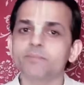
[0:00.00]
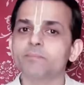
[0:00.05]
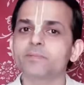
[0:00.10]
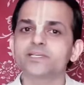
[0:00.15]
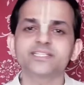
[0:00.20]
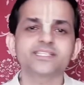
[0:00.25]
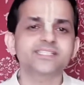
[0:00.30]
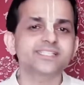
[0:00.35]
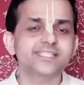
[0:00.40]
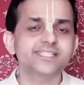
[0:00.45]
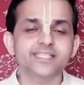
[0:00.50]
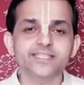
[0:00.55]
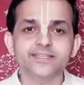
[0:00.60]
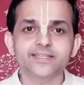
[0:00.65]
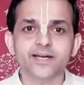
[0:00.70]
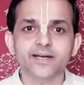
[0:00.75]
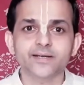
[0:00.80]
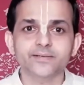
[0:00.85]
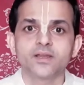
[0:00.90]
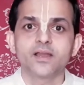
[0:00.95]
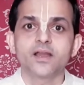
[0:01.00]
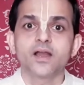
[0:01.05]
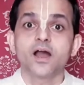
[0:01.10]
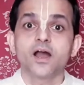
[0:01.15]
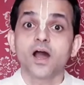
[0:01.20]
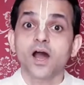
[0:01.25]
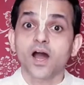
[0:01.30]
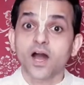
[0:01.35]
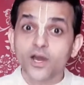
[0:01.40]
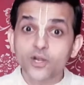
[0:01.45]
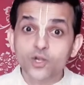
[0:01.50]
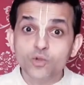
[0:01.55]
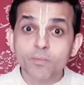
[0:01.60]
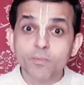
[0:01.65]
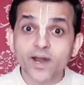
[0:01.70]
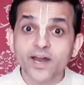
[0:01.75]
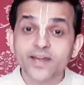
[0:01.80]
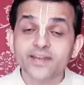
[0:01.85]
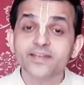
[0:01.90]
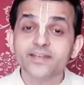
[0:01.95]
Mother Sita.
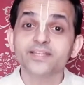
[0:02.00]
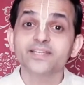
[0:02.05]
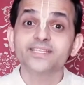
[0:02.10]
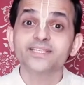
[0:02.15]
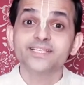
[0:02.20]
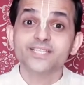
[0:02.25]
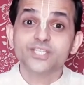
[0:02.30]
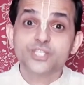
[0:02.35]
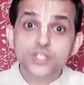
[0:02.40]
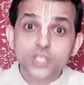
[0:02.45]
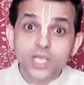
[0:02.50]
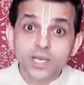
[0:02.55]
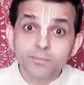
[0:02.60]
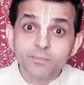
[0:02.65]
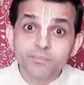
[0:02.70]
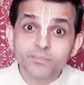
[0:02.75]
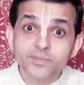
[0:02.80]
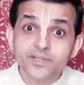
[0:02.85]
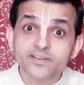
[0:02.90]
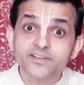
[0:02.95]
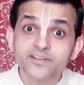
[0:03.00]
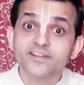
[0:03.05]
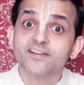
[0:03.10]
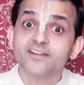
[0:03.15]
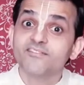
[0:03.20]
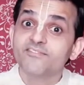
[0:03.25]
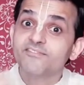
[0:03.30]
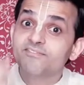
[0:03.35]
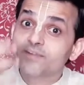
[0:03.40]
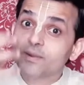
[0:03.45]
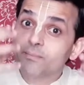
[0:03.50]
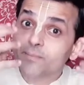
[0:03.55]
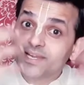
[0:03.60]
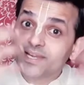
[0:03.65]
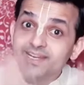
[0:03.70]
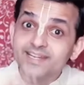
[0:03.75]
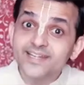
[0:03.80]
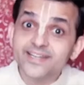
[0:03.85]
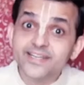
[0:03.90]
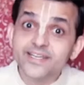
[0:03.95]
Hanuman jumped from
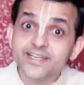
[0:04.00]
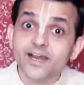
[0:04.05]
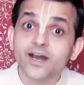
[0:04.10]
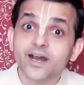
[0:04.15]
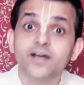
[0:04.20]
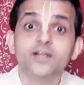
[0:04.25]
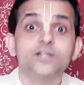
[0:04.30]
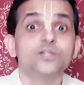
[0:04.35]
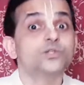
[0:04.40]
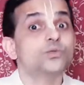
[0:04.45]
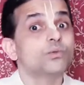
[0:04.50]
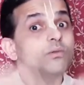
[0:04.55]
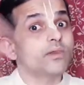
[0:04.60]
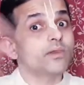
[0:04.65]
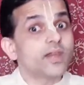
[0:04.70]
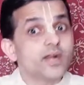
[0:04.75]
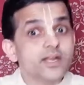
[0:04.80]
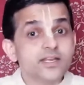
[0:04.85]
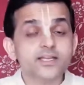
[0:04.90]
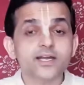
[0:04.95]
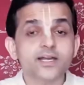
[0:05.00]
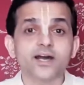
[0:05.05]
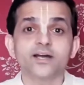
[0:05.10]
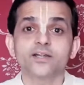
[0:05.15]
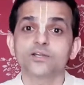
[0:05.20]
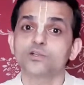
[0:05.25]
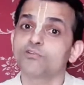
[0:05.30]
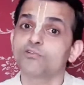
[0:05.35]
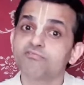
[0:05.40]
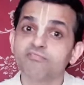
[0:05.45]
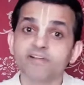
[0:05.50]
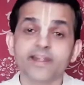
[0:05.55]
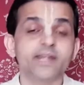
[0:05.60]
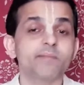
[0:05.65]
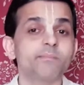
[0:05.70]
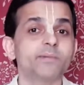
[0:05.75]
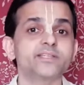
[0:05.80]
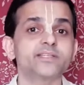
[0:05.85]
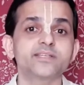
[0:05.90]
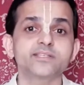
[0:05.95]
India to Lanka to
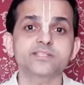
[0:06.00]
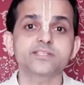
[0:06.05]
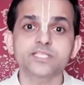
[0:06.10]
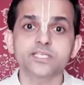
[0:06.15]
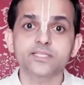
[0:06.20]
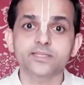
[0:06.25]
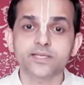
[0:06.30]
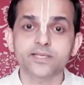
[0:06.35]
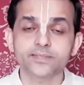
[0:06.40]
find Mother Sita.